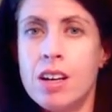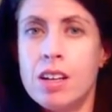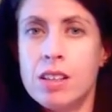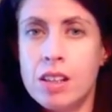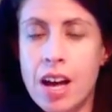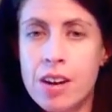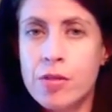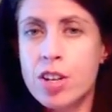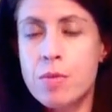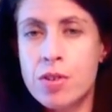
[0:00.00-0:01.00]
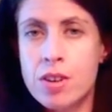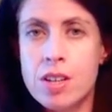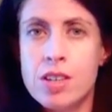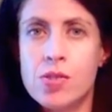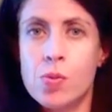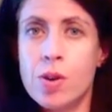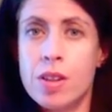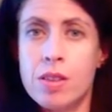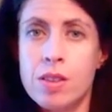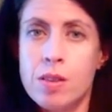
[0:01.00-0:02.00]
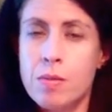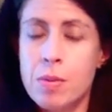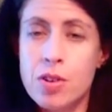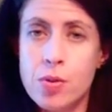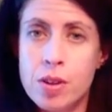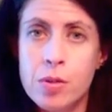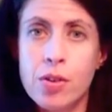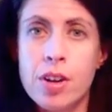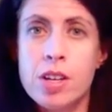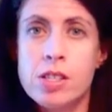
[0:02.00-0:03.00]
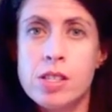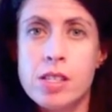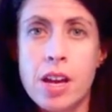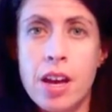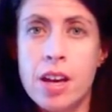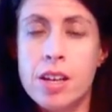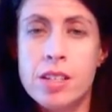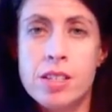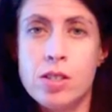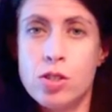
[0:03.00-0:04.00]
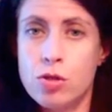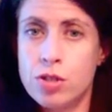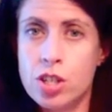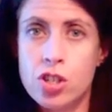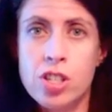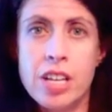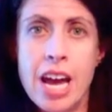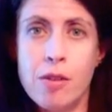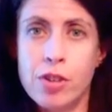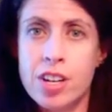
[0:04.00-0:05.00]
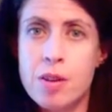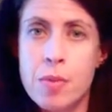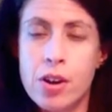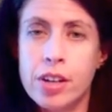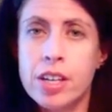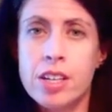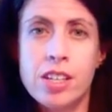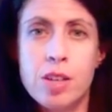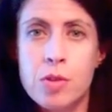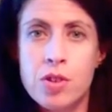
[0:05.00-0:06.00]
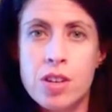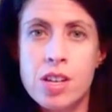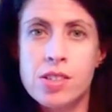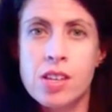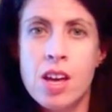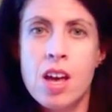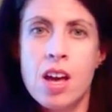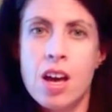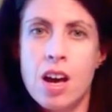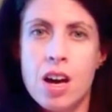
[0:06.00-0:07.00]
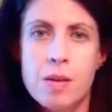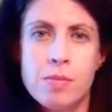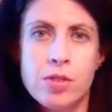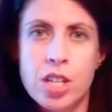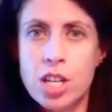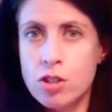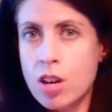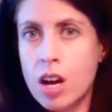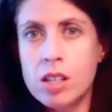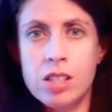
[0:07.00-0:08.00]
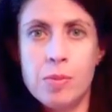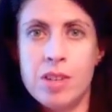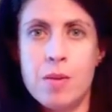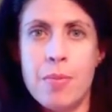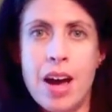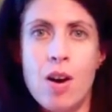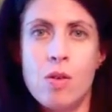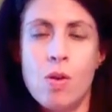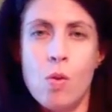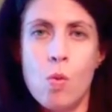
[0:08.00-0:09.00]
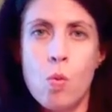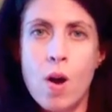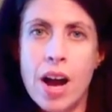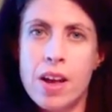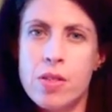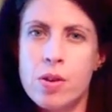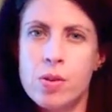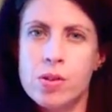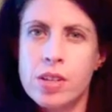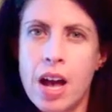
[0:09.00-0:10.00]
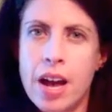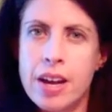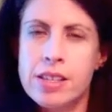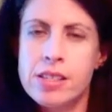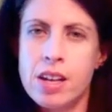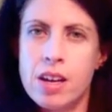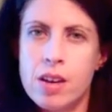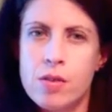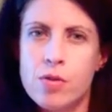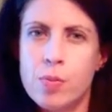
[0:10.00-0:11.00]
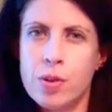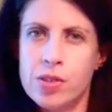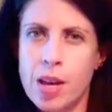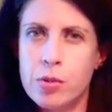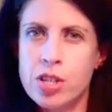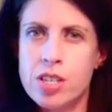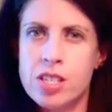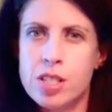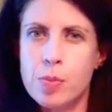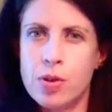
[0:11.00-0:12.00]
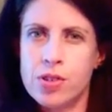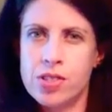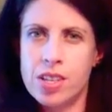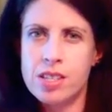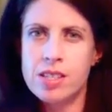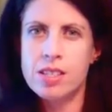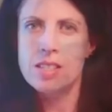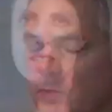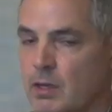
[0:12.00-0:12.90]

a lot of communities with maybe new immigrants and traditionally African American communities. Can you talk a little bit about why those kinds of perceptions persist?